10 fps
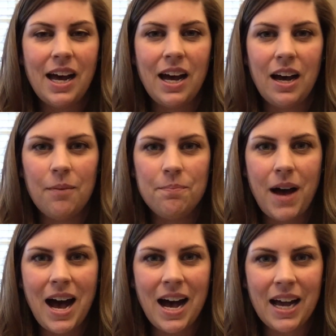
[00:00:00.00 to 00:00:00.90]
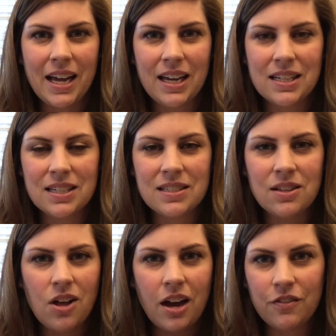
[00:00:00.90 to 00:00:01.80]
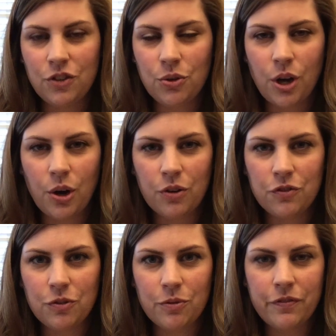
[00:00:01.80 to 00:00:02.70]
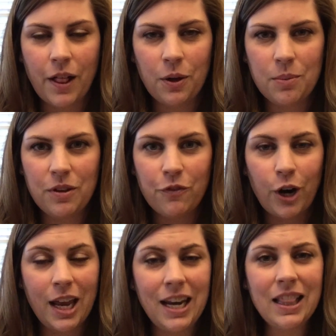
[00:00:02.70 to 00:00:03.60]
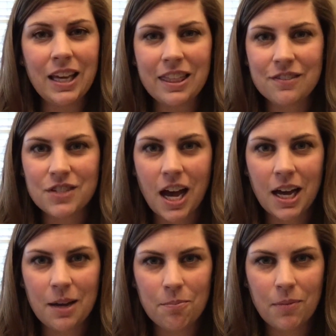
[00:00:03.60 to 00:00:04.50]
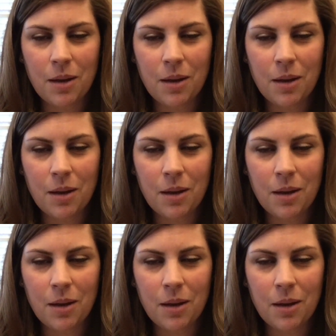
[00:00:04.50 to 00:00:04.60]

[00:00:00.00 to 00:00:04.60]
I, as a lot of you know, if you've been following me for any length of time,